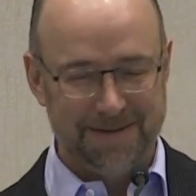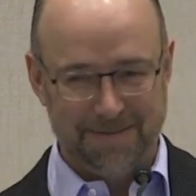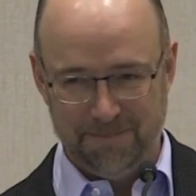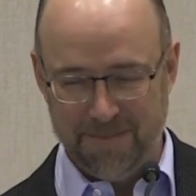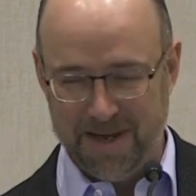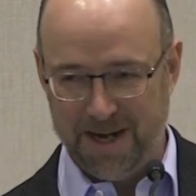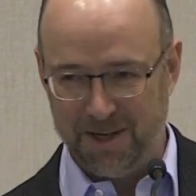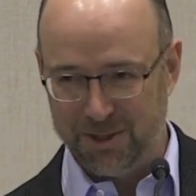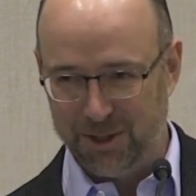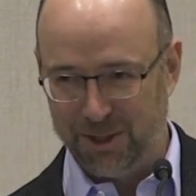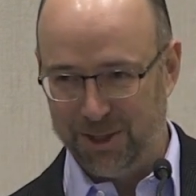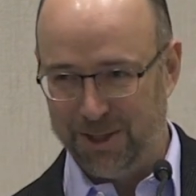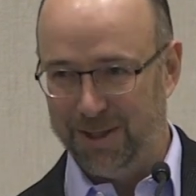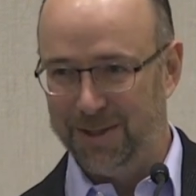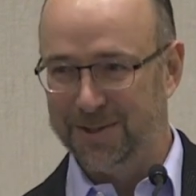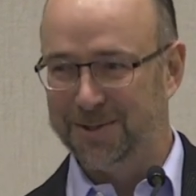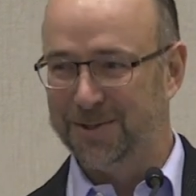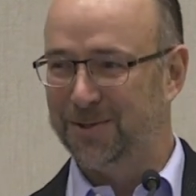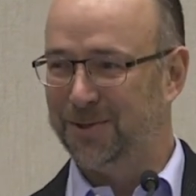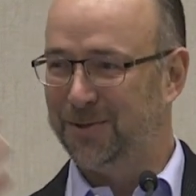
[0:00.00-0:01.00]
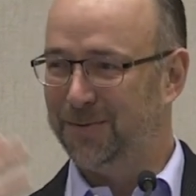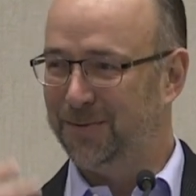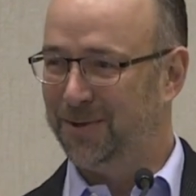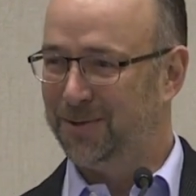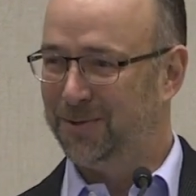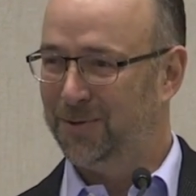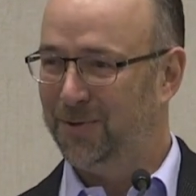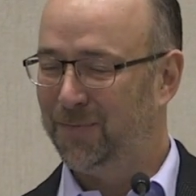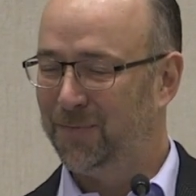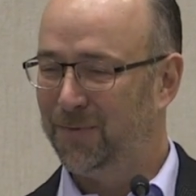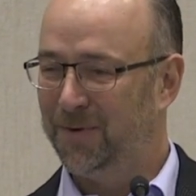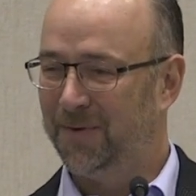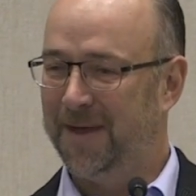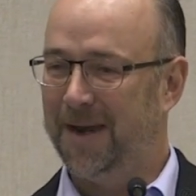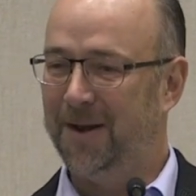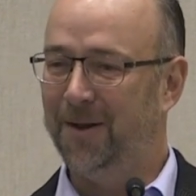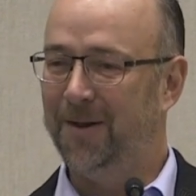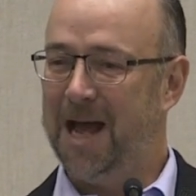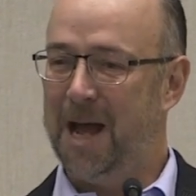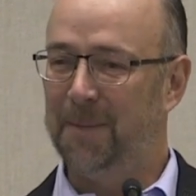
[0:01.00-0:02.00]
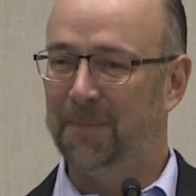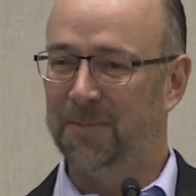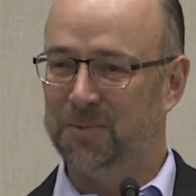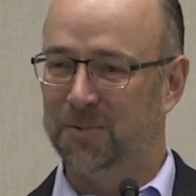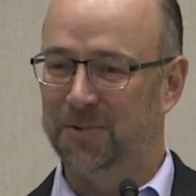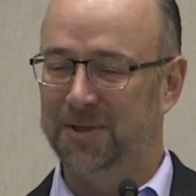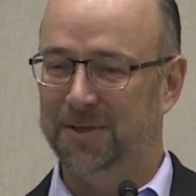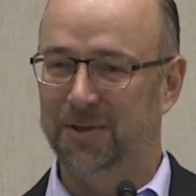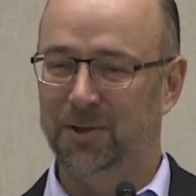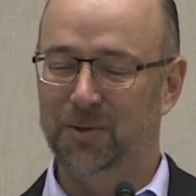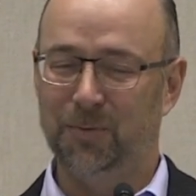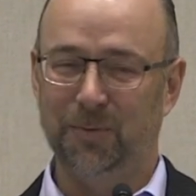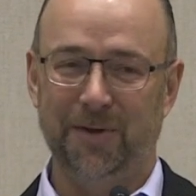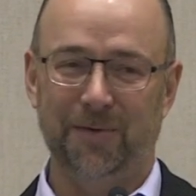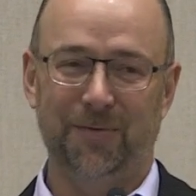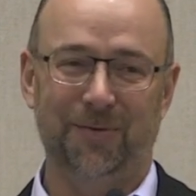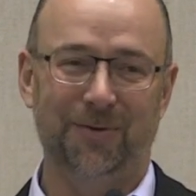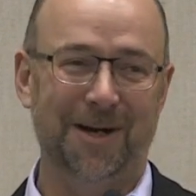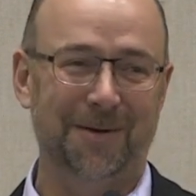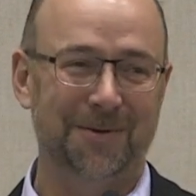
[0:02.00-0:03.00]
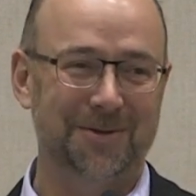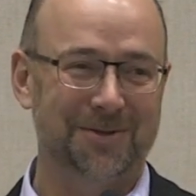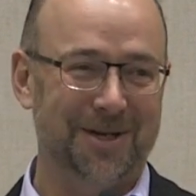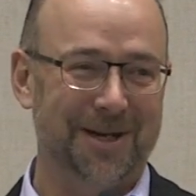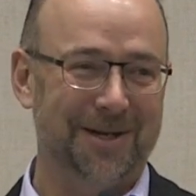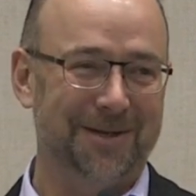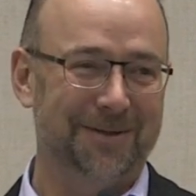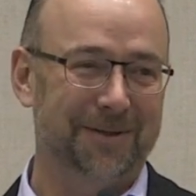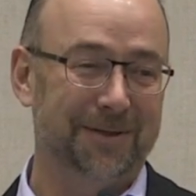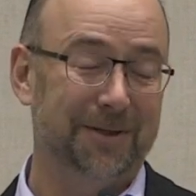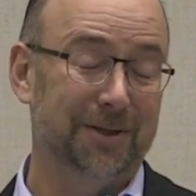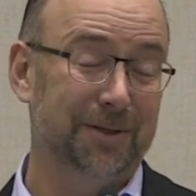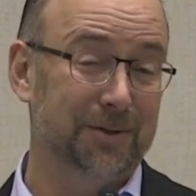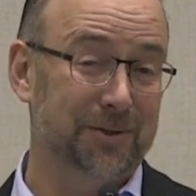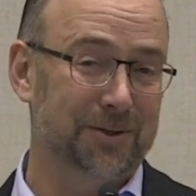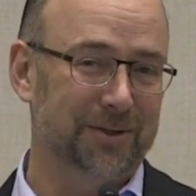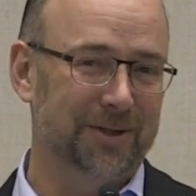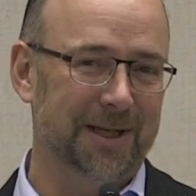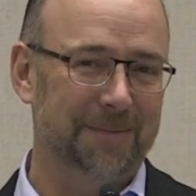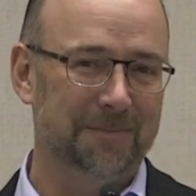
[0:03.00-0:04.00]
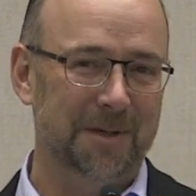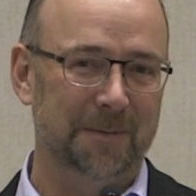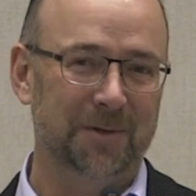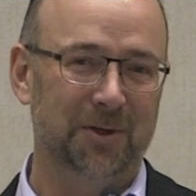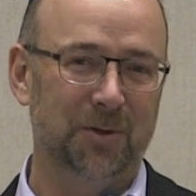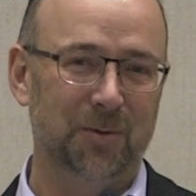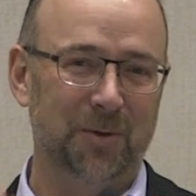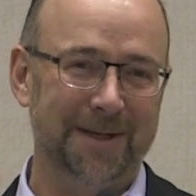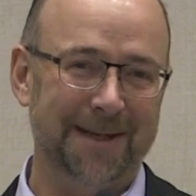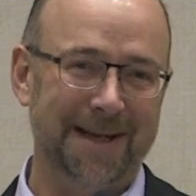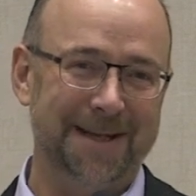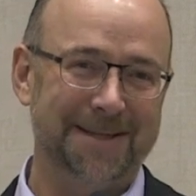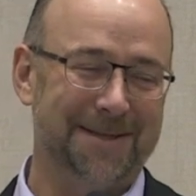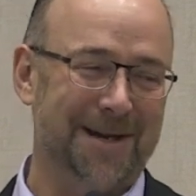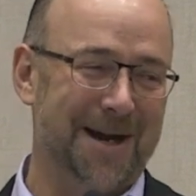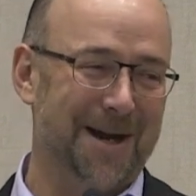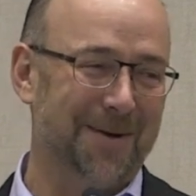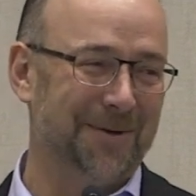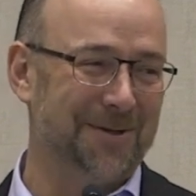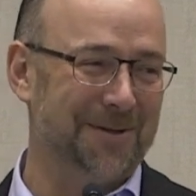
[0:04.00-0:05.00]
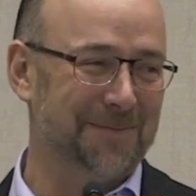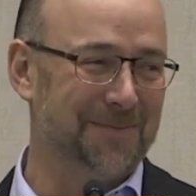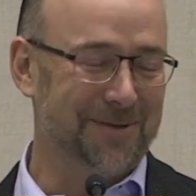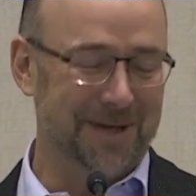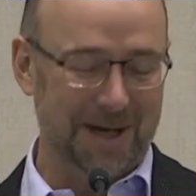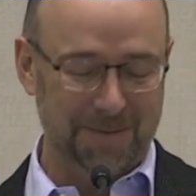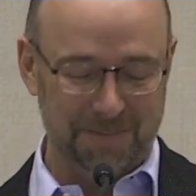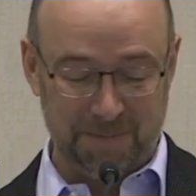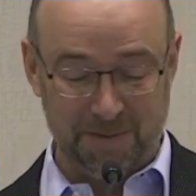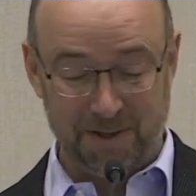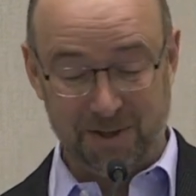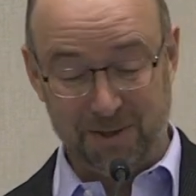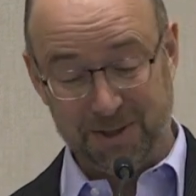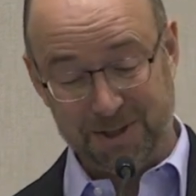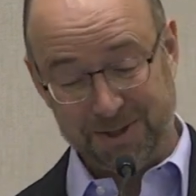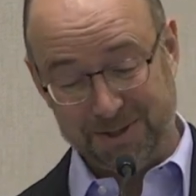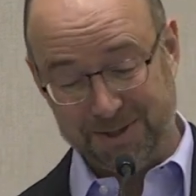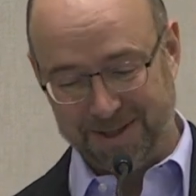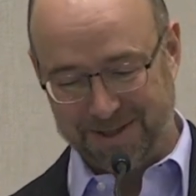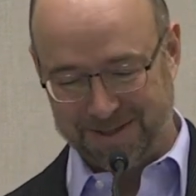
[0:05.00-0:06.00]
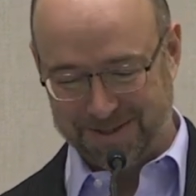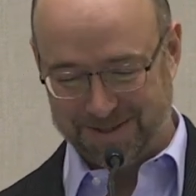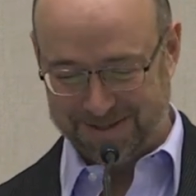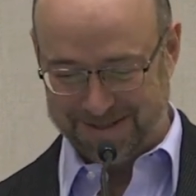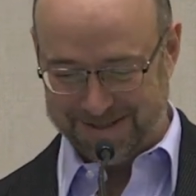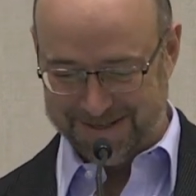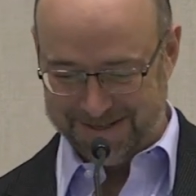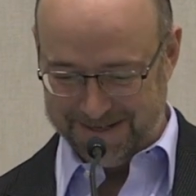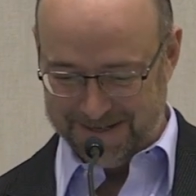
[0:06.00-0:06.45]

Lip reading: manage your kids, and so on and so forth. That all happens within a 24-hour cycle, usually, maybe 28 hours sometimes, maybe 36.